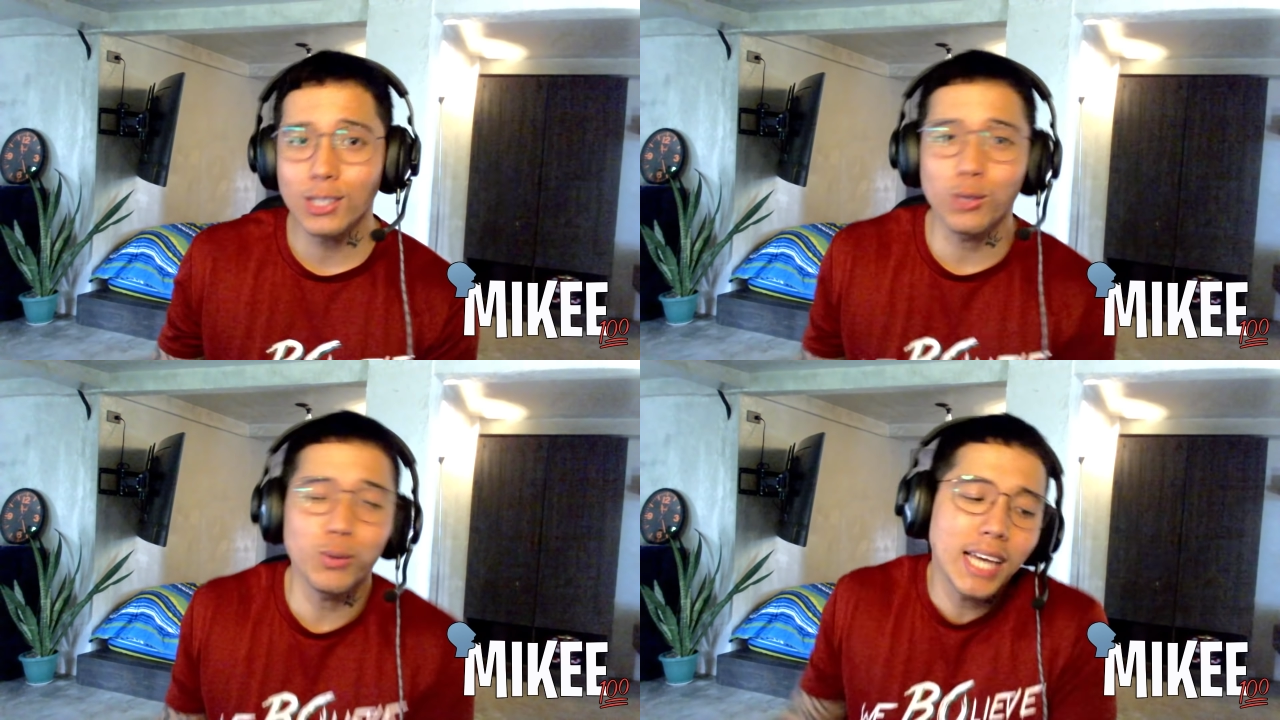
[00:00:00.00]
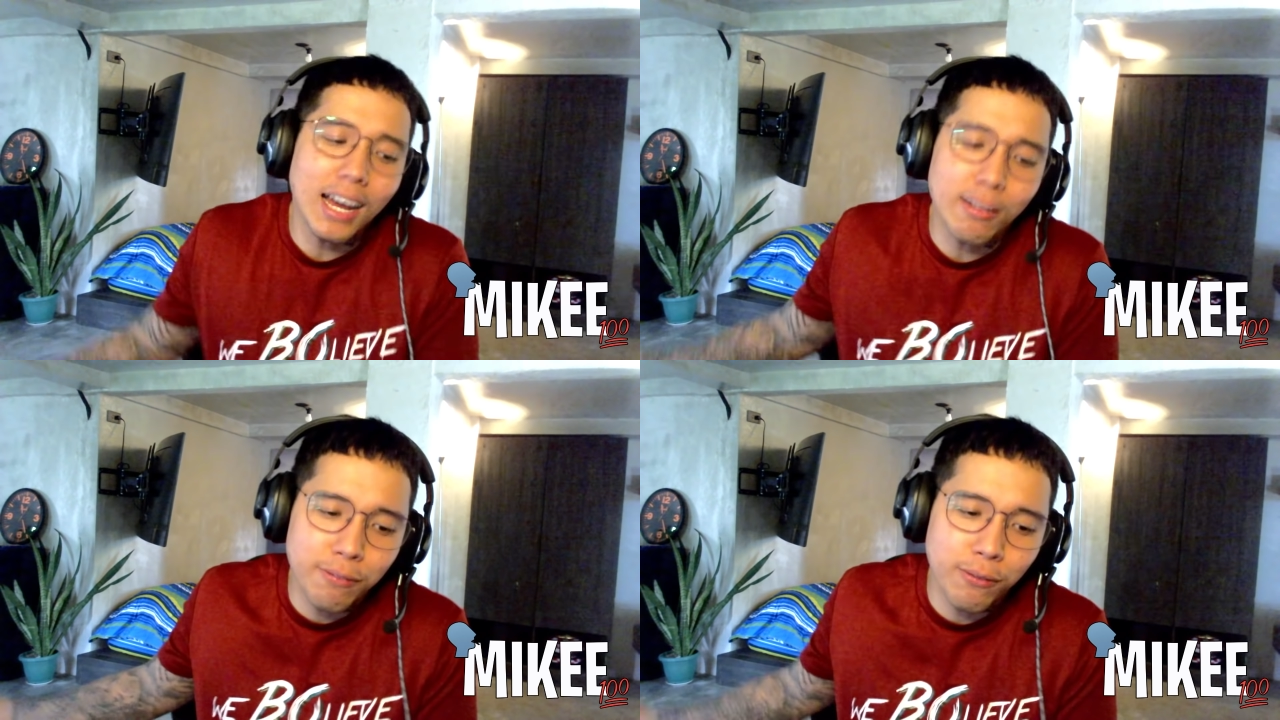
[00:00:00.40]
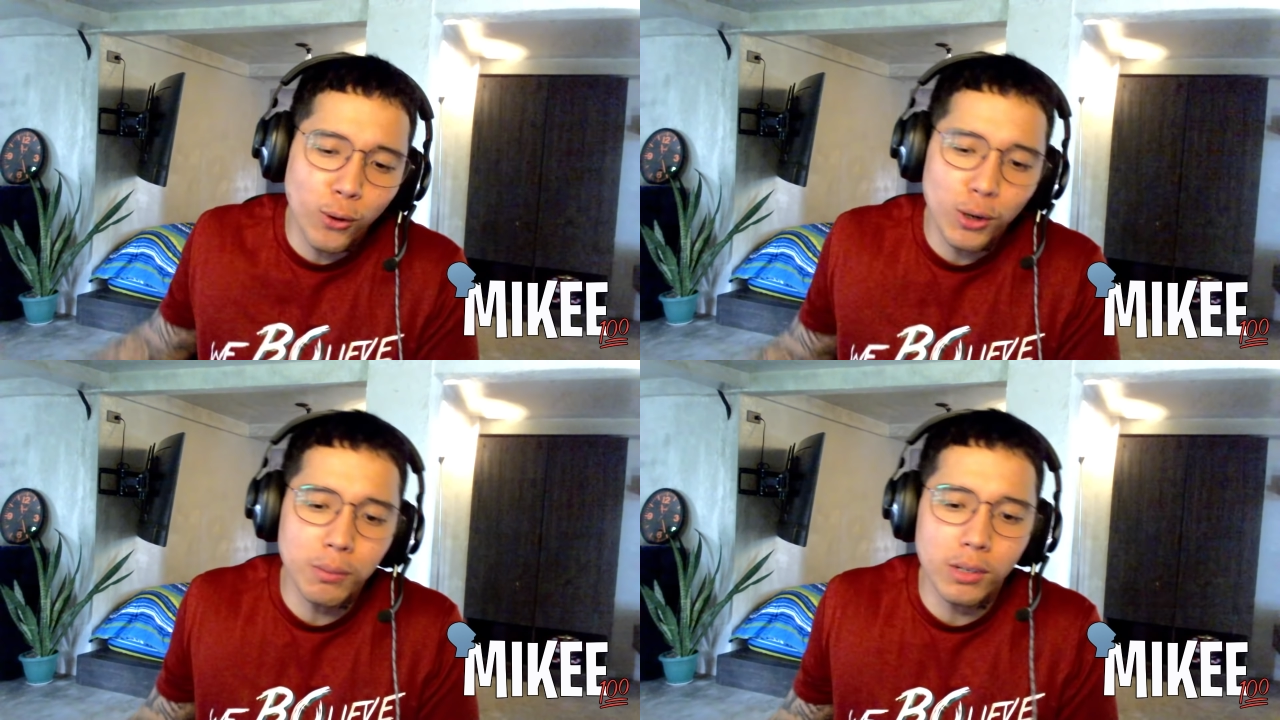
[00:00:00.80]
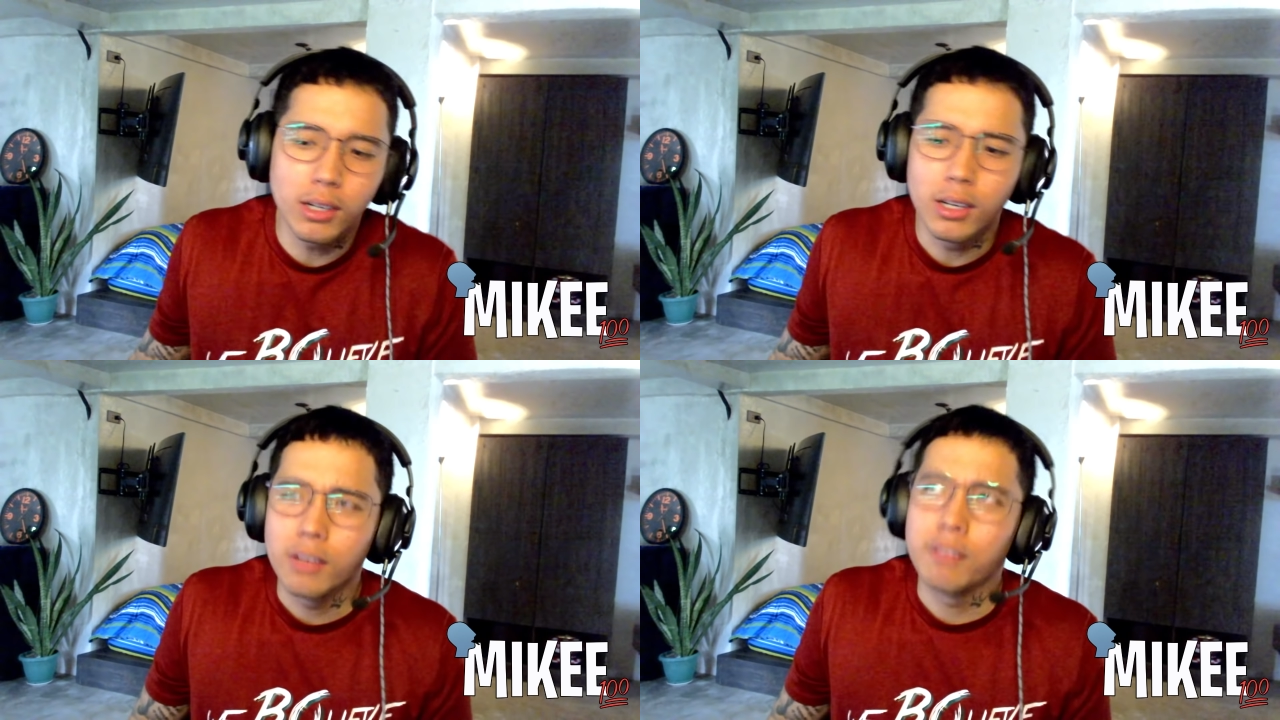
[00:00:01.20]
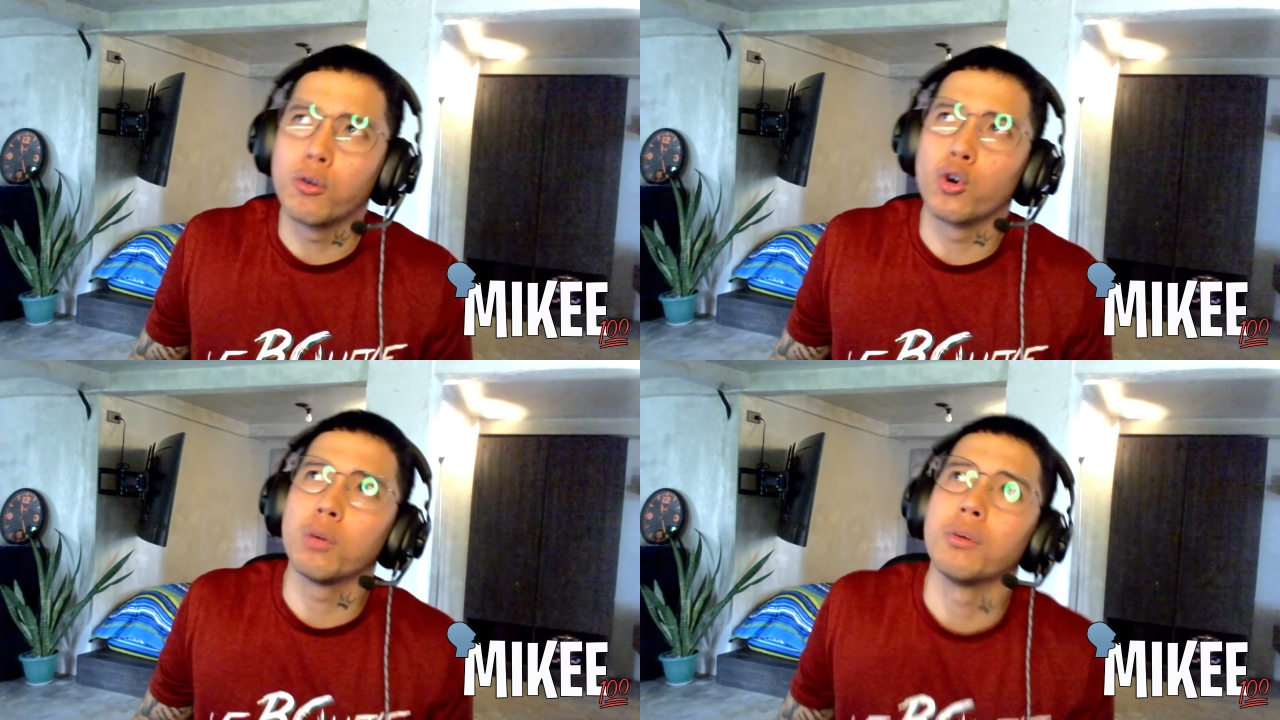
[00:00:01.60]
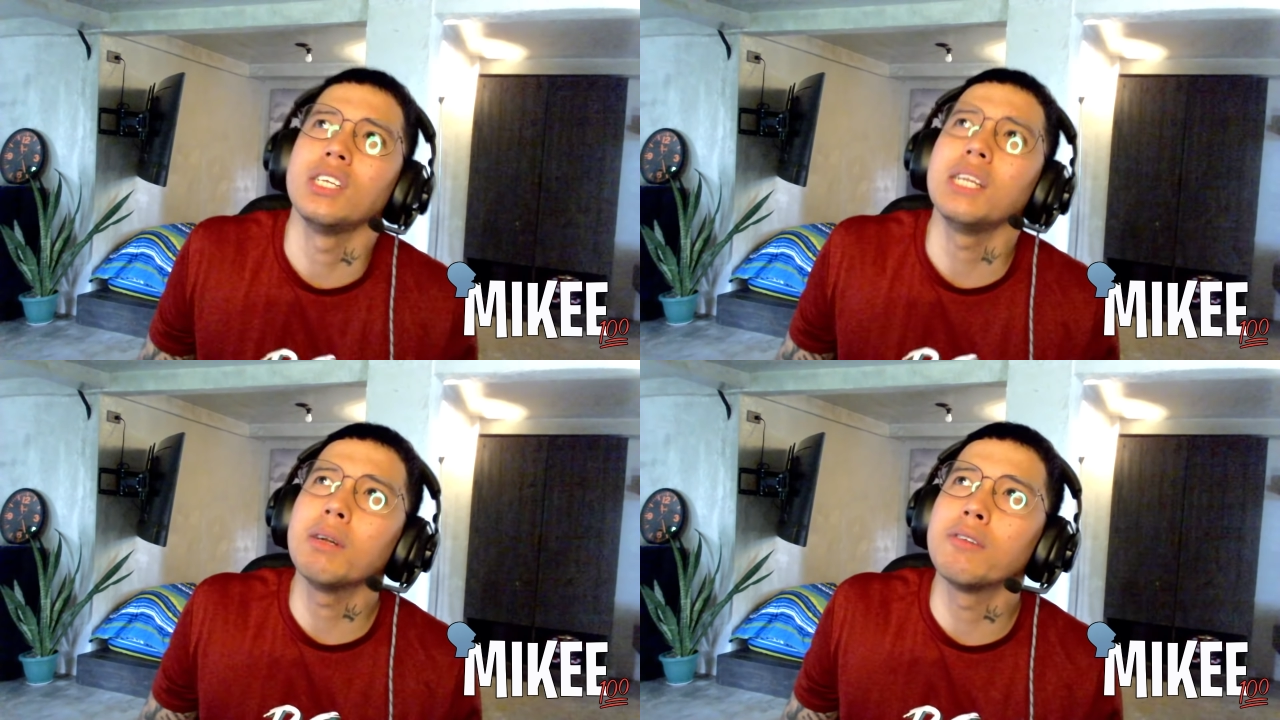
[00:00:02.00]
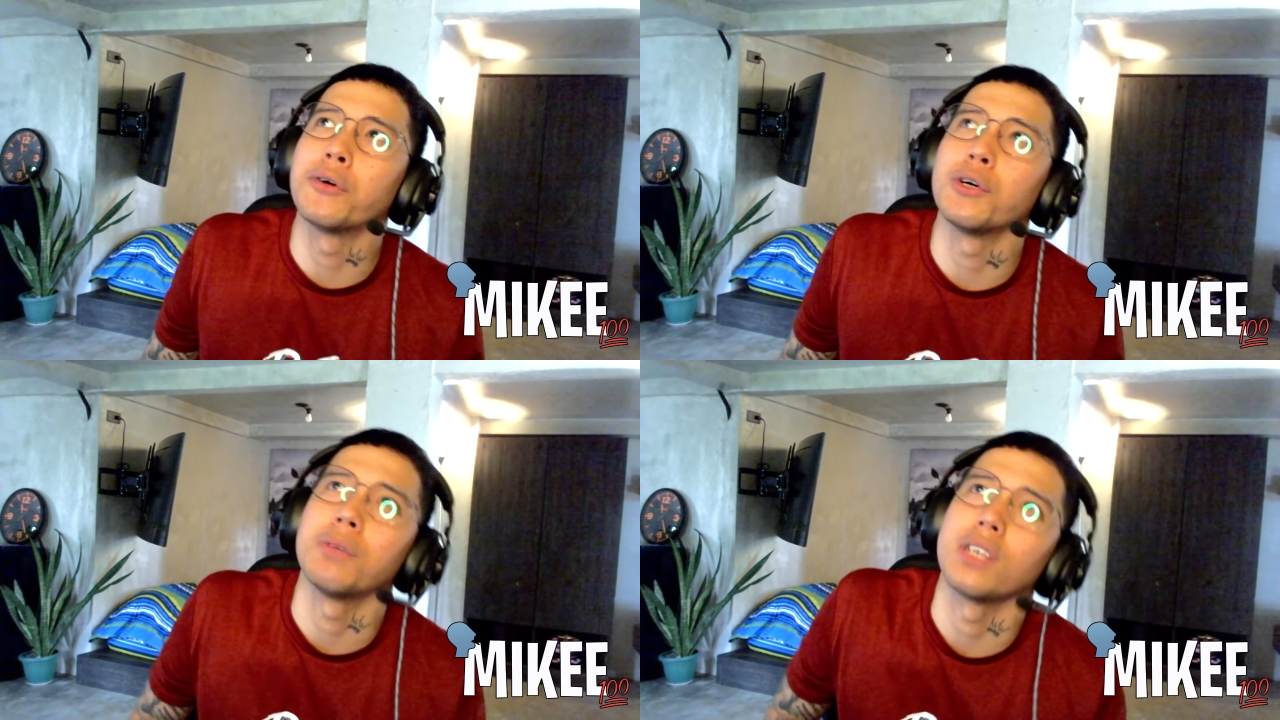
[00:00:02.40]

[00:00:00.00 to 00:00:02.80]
so we got former, hindi naman former,